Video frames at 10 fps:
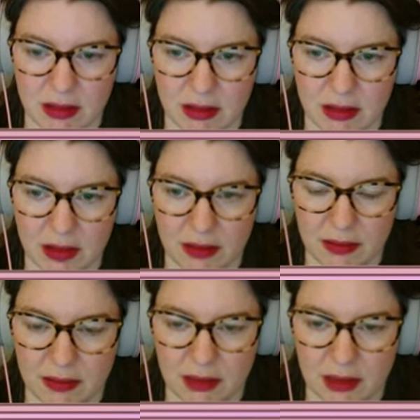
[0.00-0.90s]
Okay.
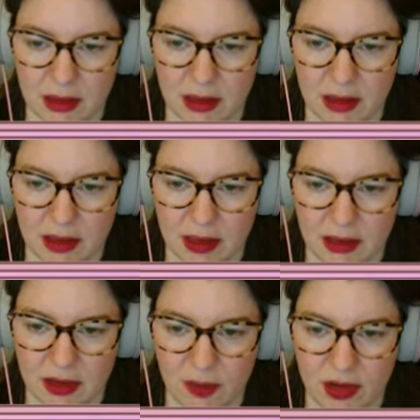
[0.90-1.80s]
And
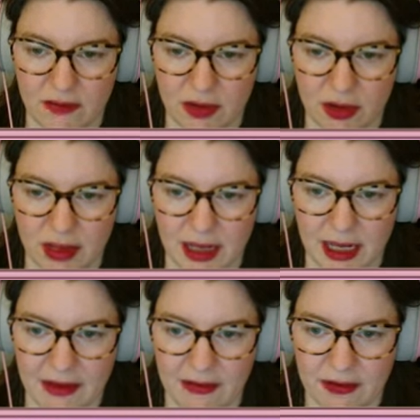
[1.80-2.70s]
then what I've got
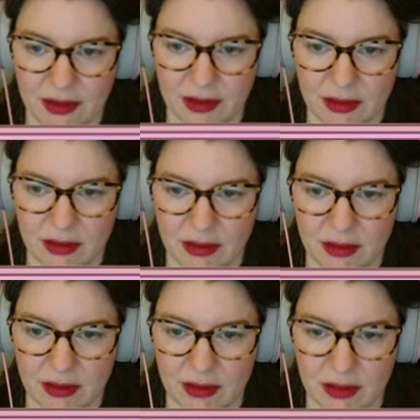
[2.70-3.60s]
left.
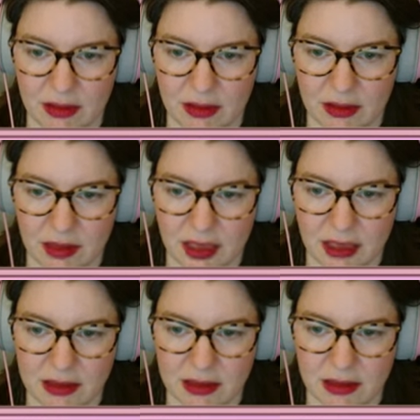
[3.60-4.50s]

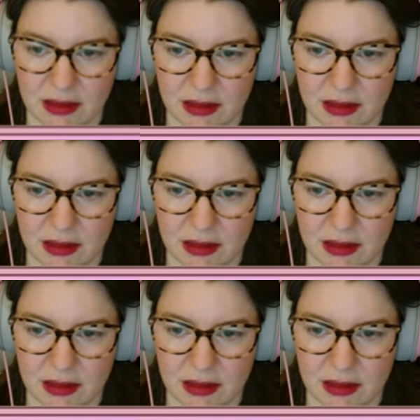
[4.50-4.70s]
Yes.